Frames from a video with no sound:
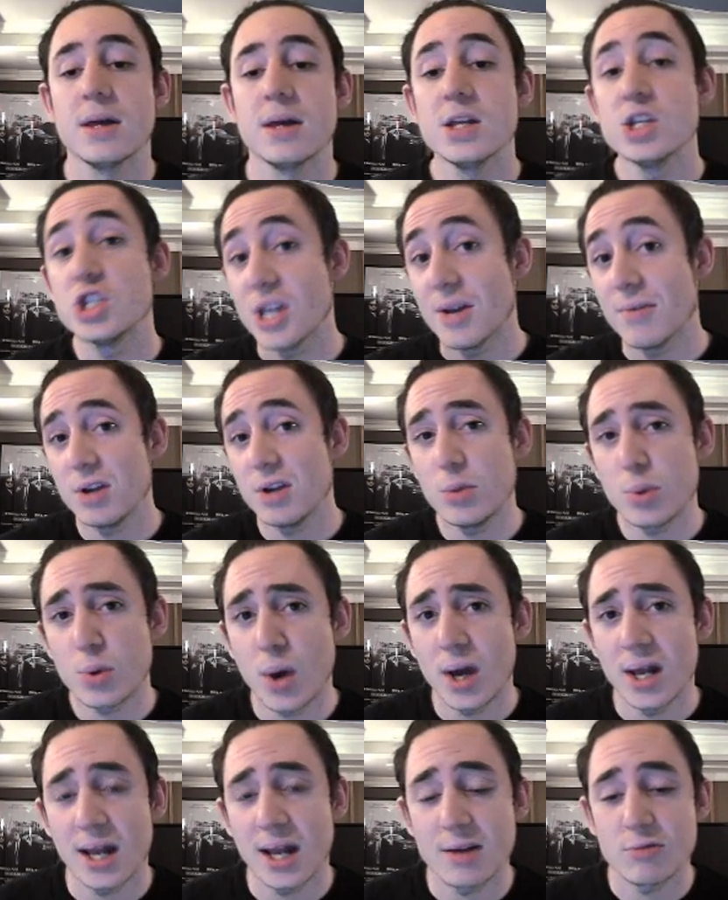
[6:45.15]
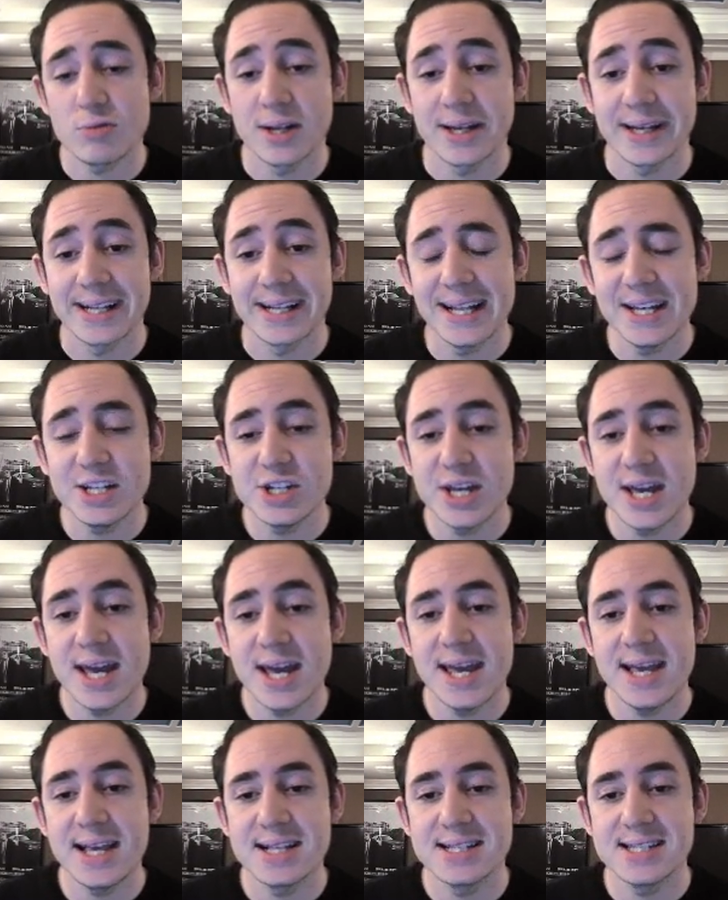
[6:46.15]
Generally, we quite like running glitch here.
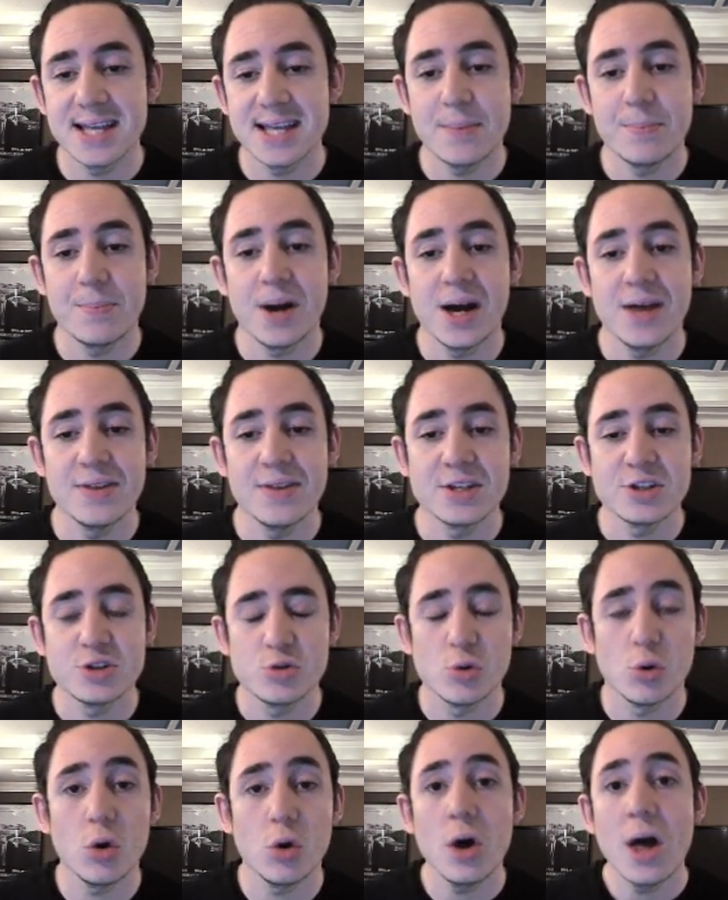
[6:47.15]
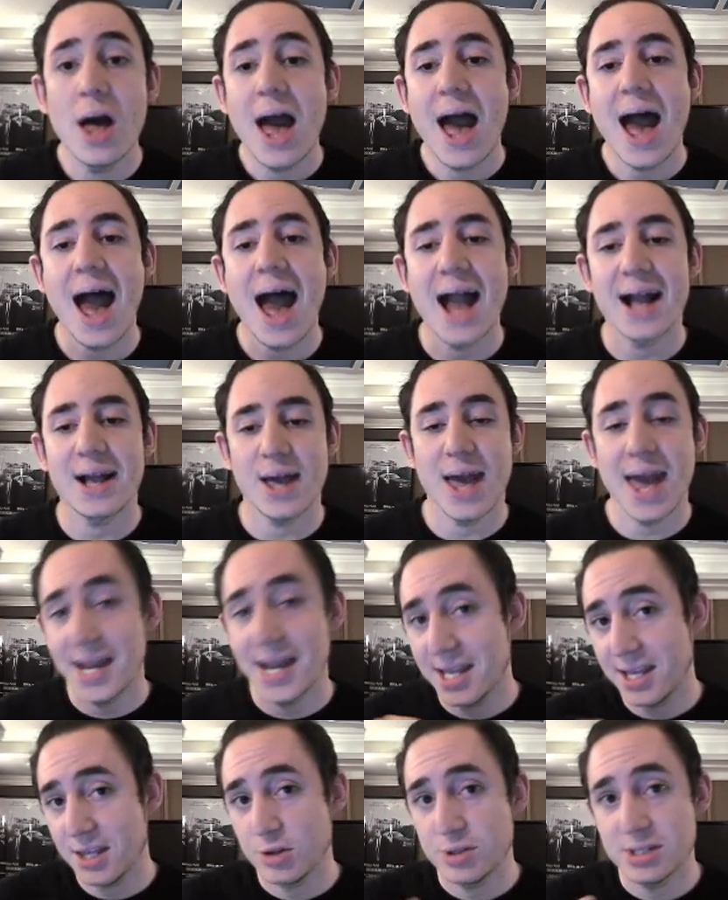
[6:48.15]
He can sit by this door, hack any
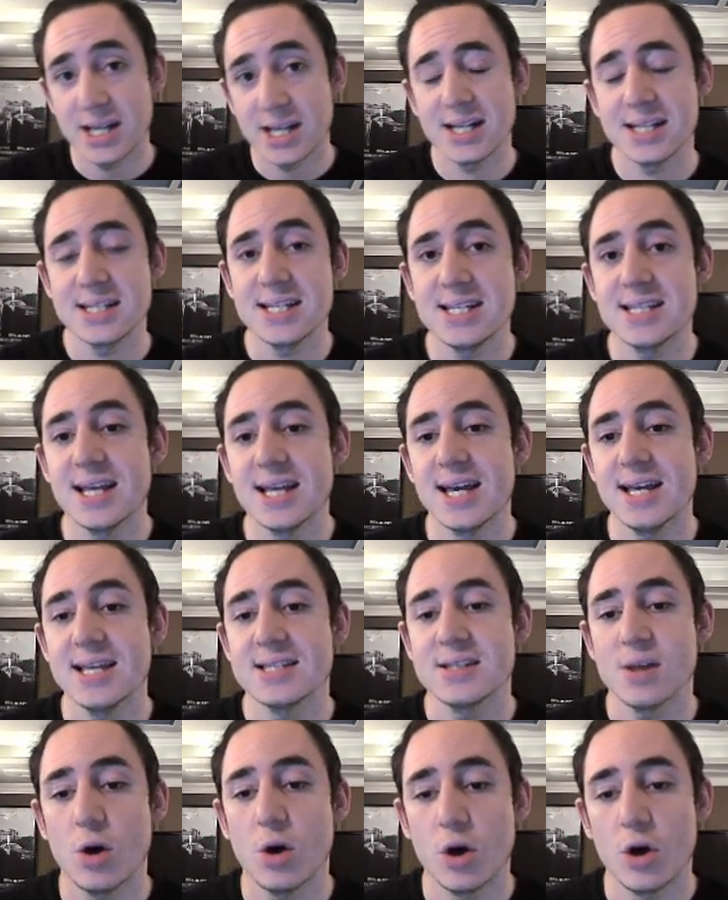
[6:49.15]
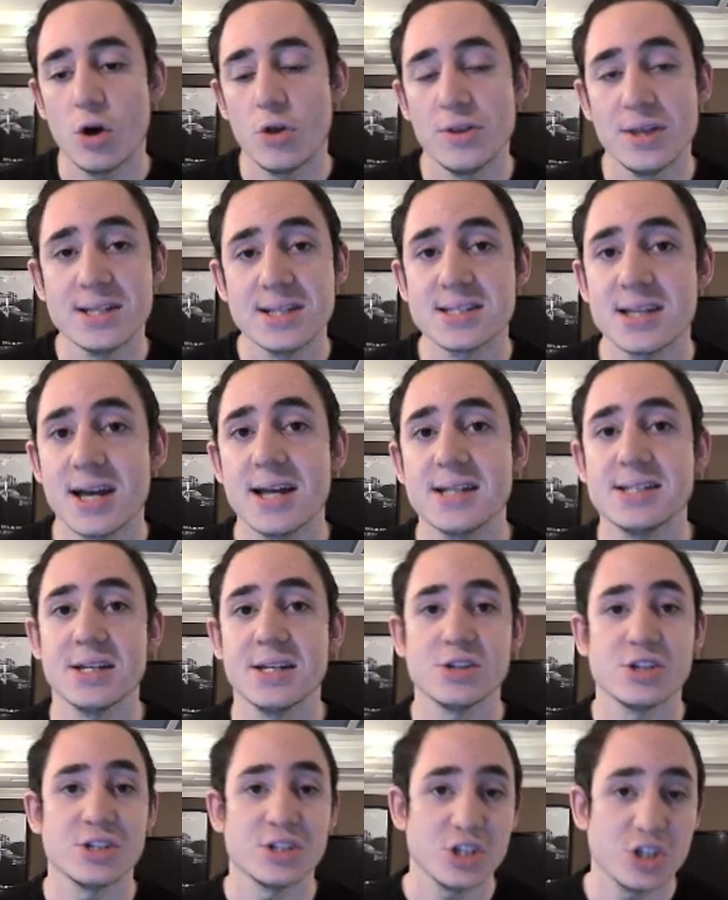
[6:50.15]
utility that is on the inside, such
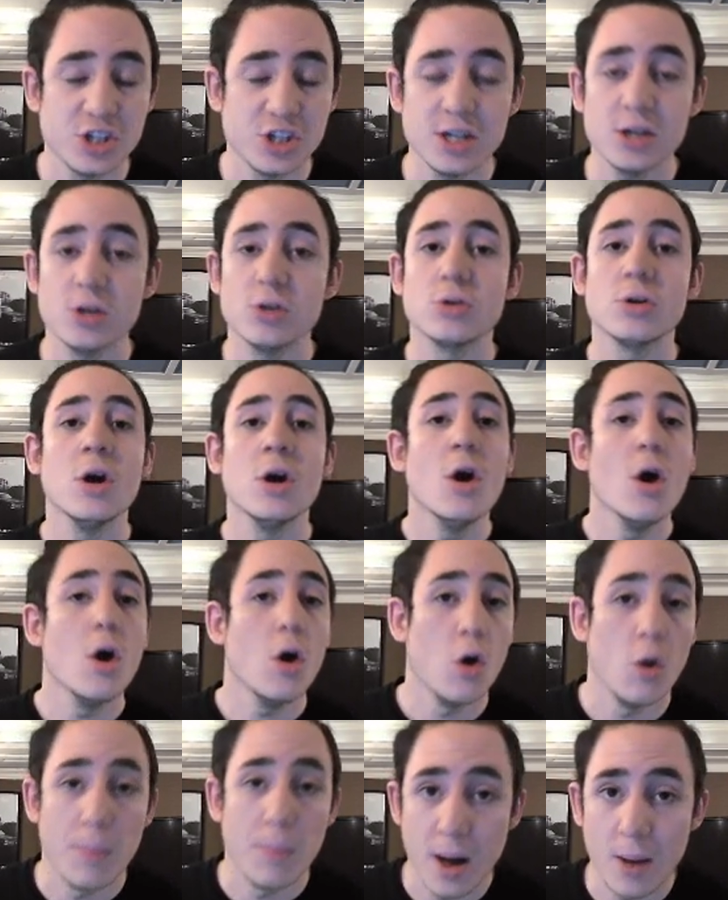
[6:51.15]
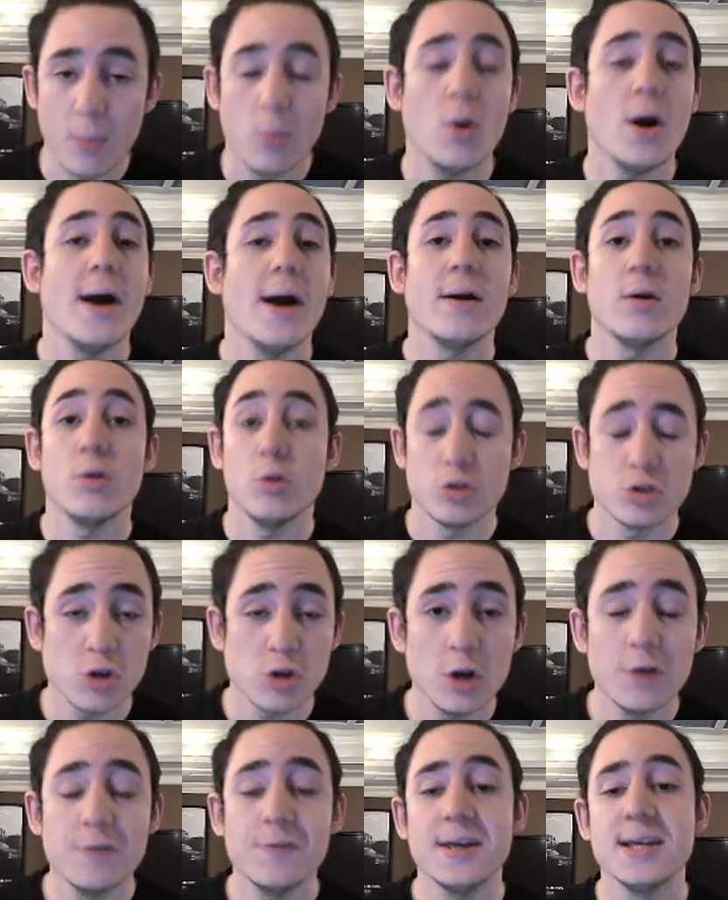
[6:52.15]
as a shield or barbed wire or
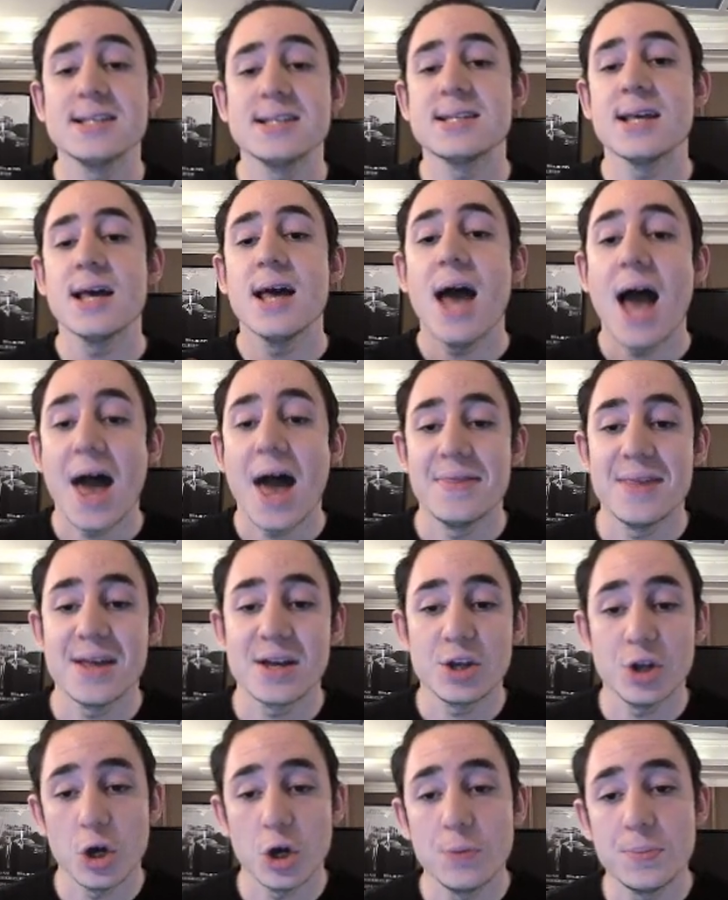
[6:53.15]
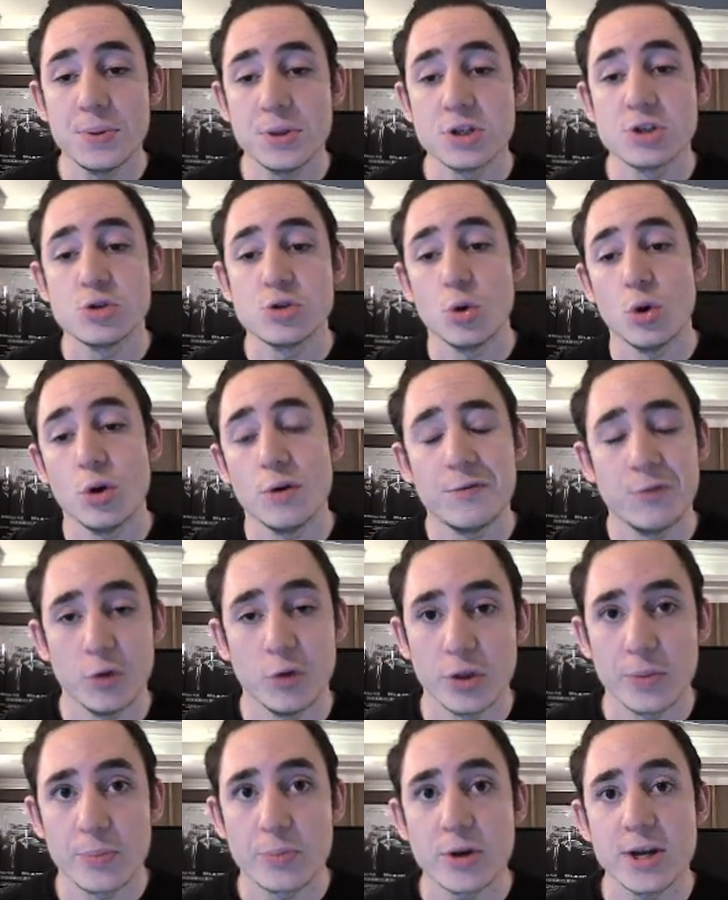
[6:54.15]
trophies, and then can open the door for the
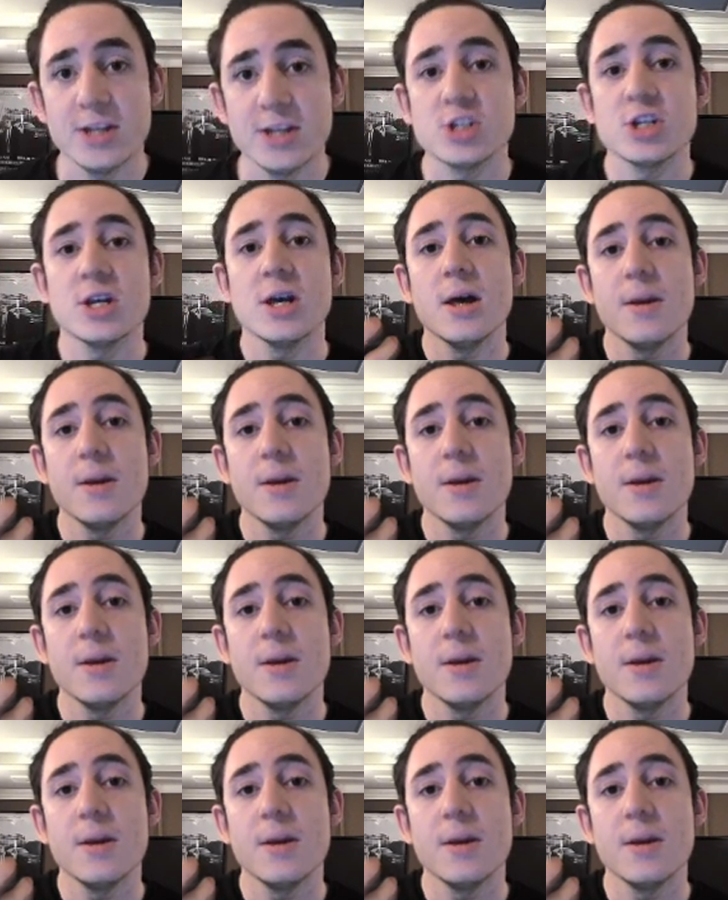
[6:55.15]
breach.